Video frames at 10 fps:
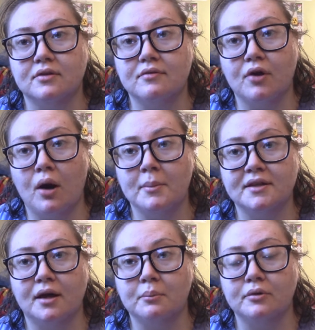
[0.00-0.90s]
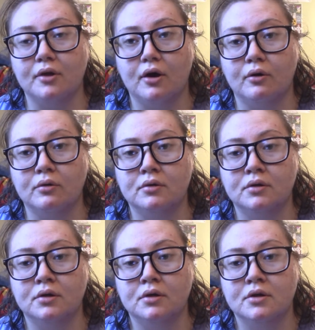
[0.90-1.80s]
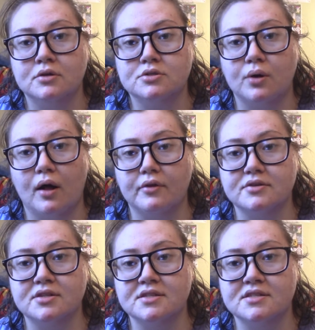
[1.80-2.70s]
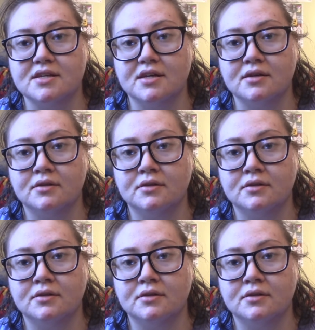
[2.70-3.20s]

leave a comment down below so others can see.